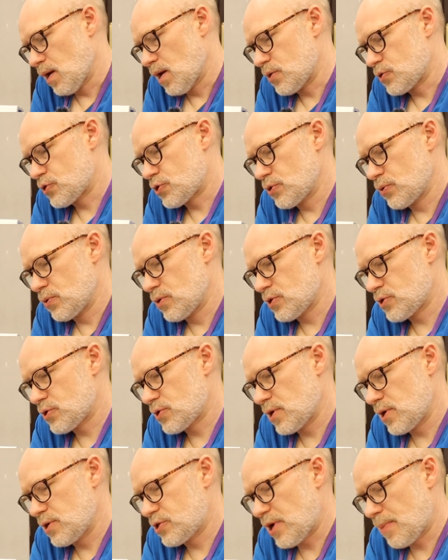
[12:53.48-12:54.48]
As soon
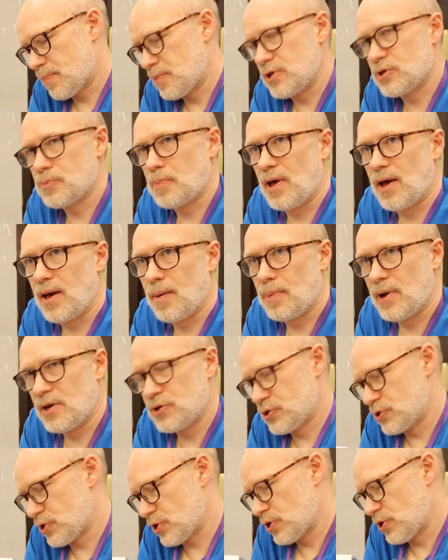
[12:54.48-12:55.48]
as the Japanese player
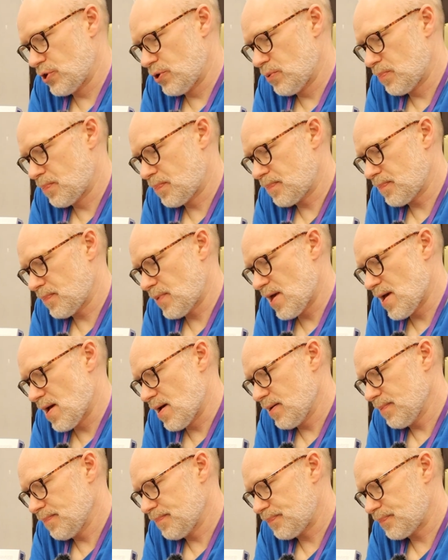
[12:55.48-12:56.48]
places a cube
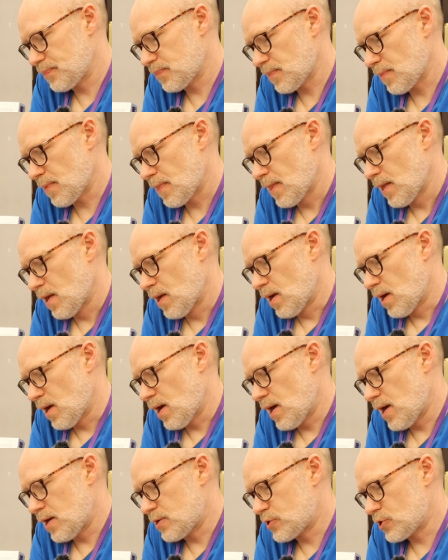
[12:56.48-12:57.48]
here,
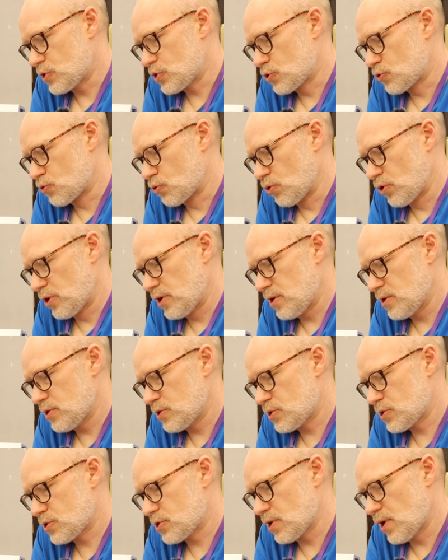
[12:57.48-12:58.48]
it
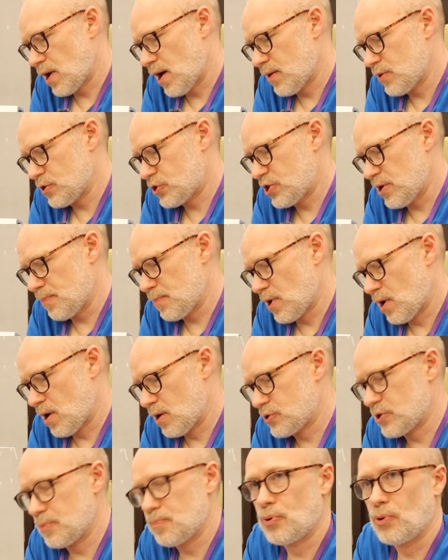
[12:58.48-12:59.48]
destroys the
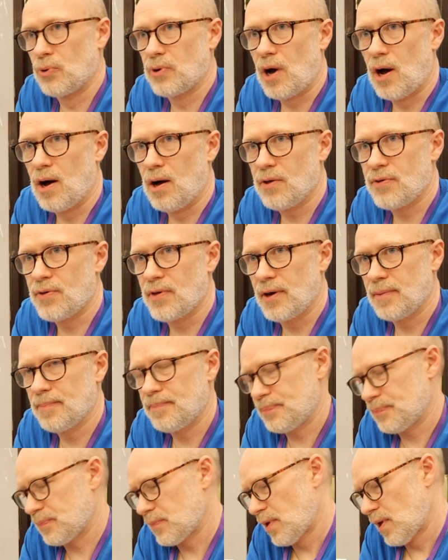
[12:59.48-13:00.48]
shipyards in Port Arthur,
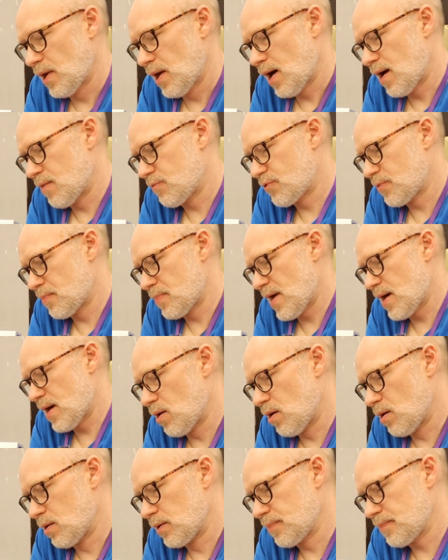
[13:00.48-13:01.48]
and from
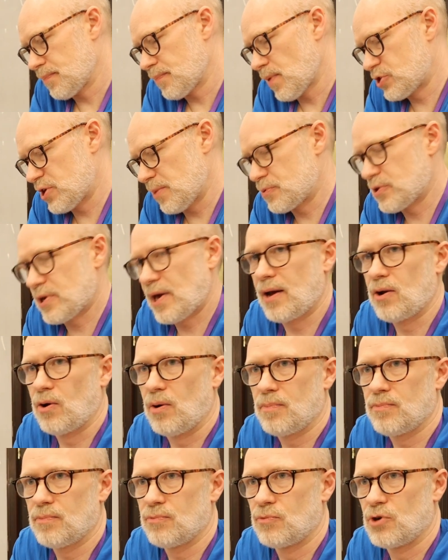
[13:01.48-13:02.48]
on,
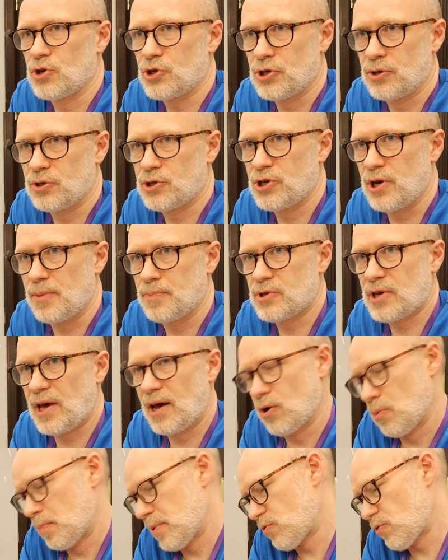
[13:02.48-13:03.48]
Russian ships
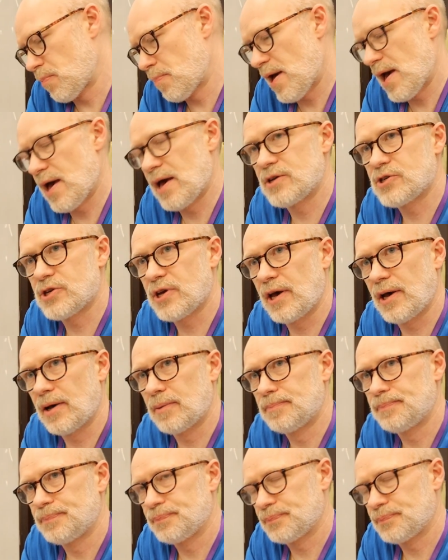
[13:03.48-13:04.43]
cannot be repaired here.